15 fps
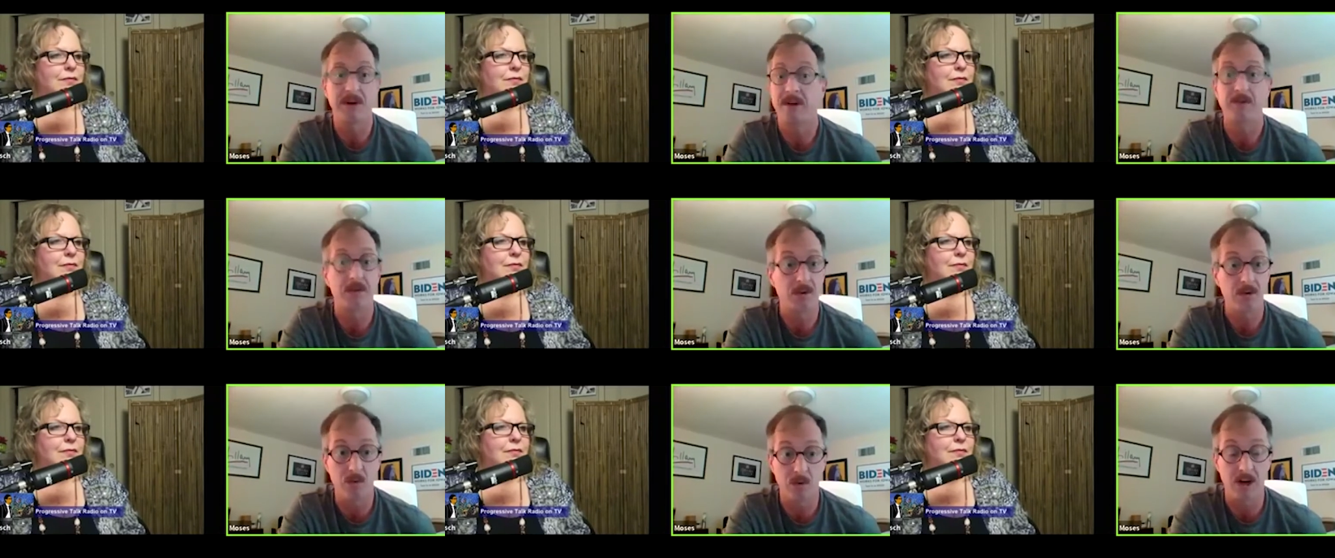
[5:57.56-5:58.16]
Speaker 1: whatever
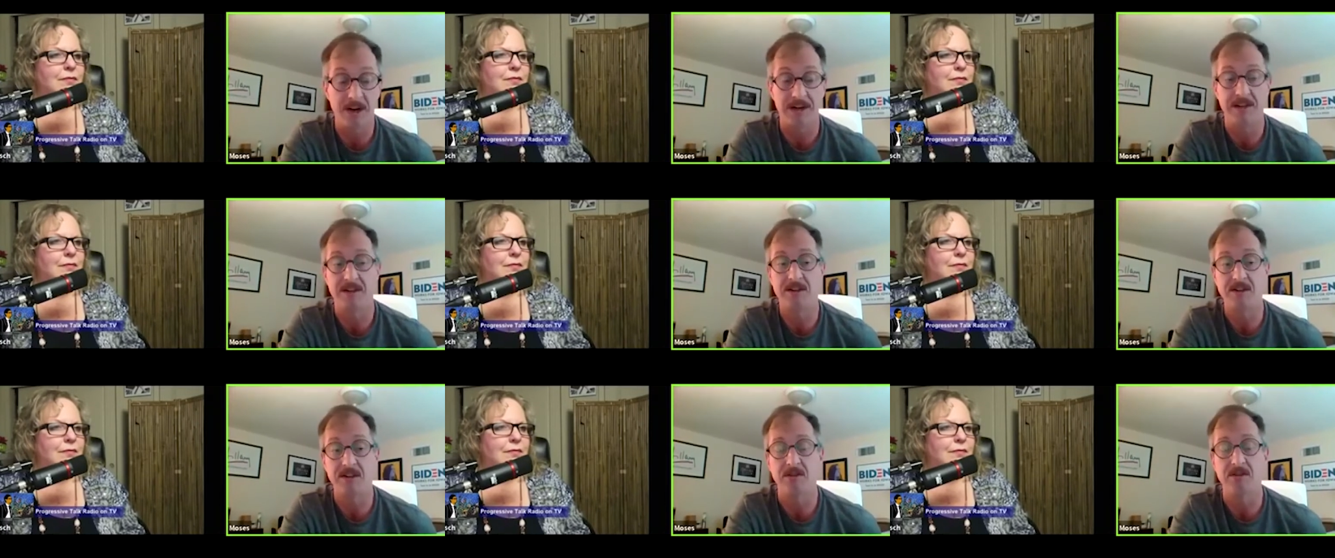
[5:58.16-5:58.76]
you wanted
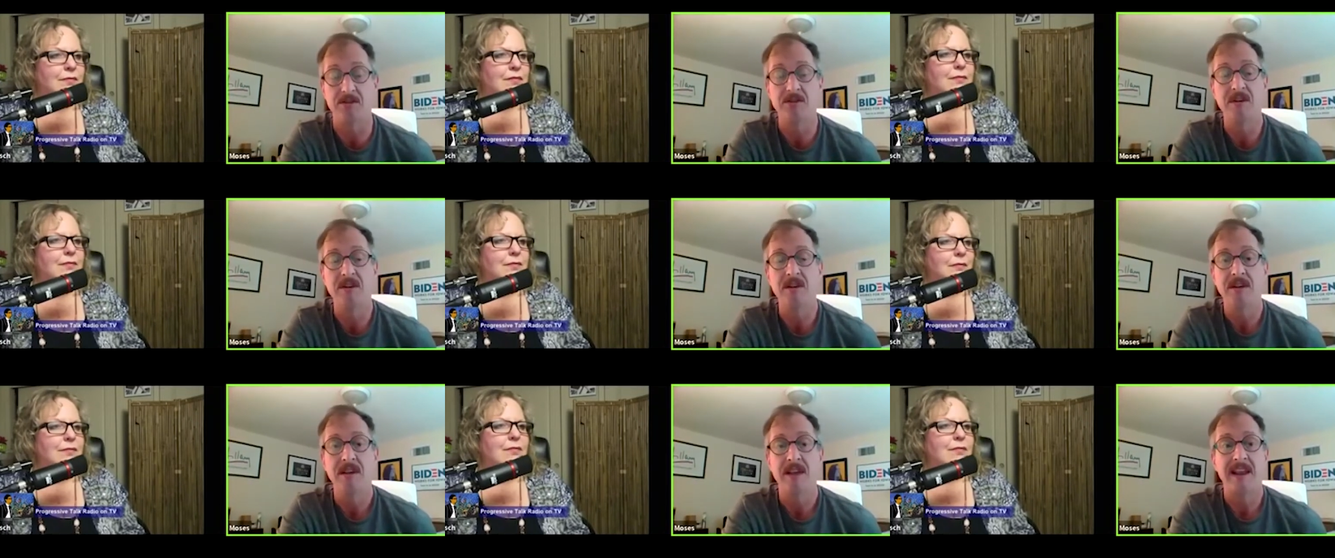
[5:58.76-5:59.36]
to.
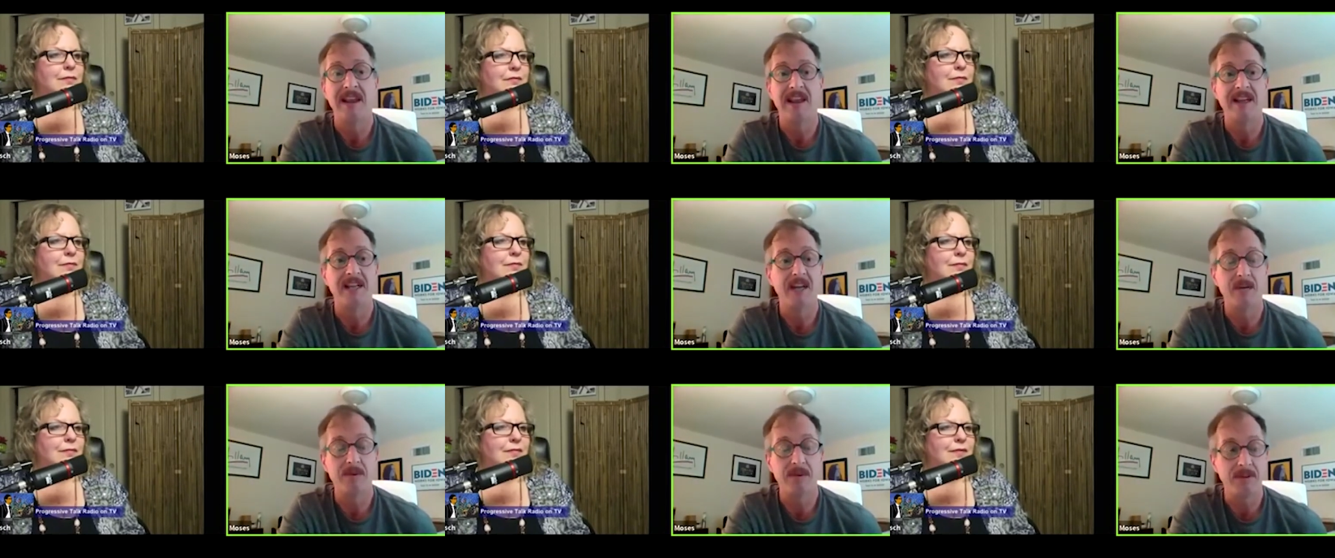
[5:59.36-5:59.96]
And
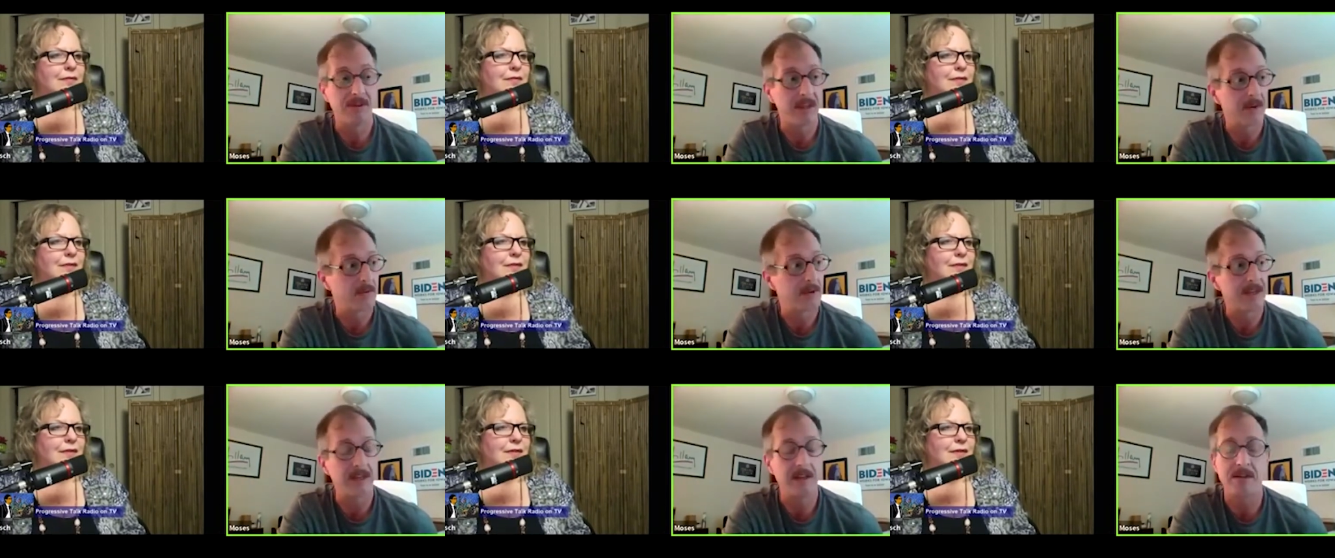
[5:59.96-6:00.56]
I would do that
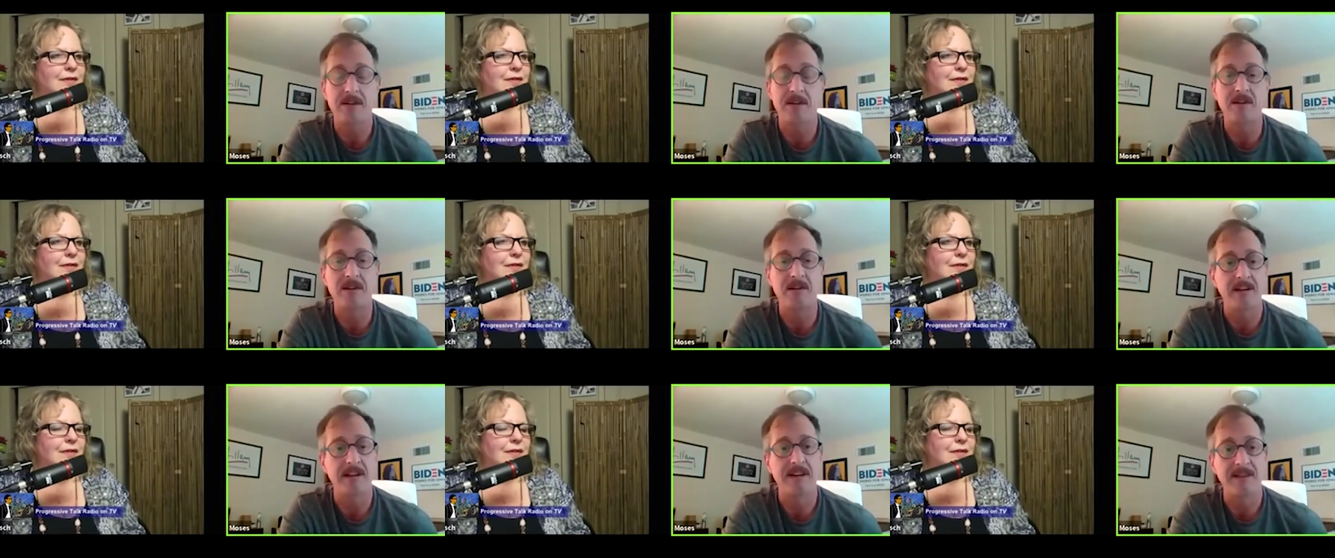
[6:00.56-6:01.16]
really
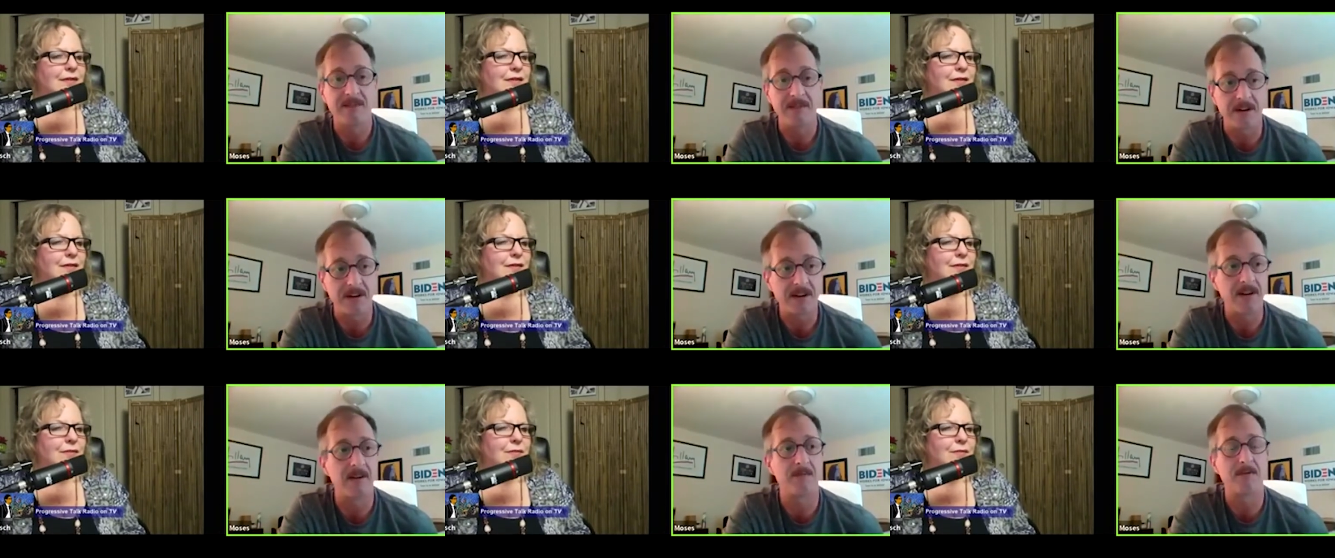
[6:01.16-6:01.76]
consistently, and I felt
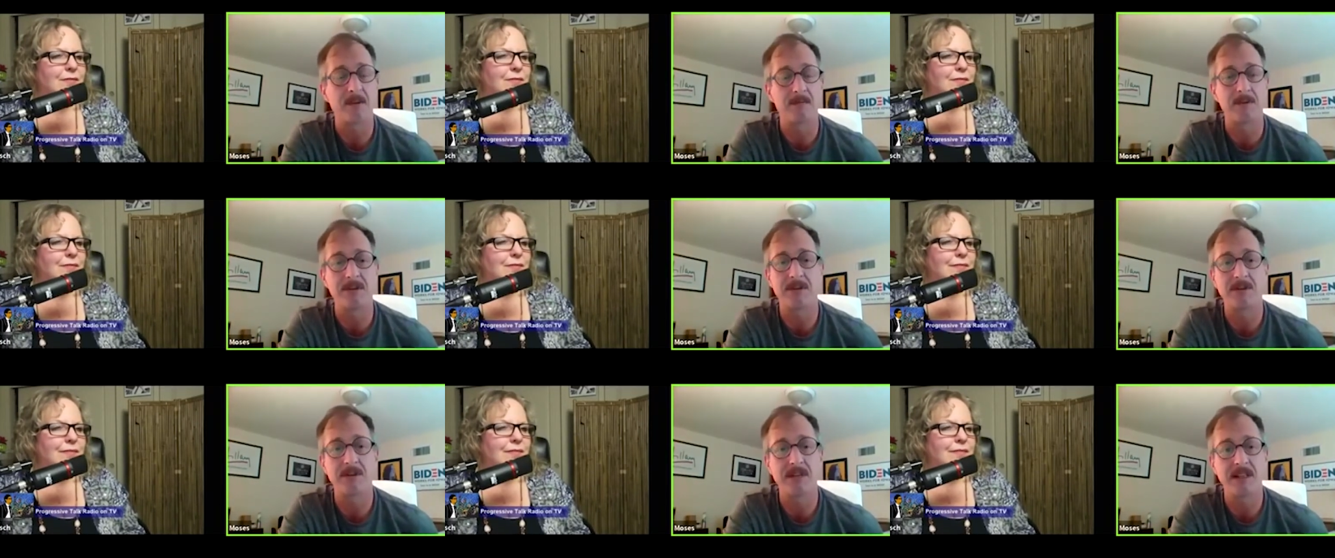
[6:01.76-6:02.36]
comfortable
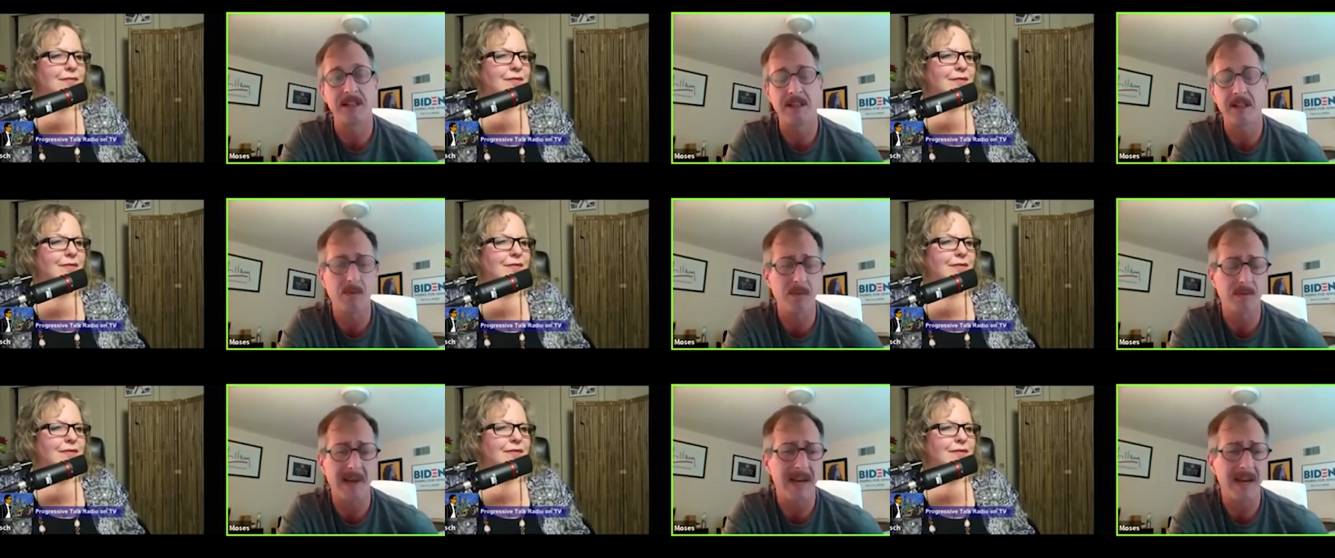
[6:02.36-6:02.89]
doing it. This was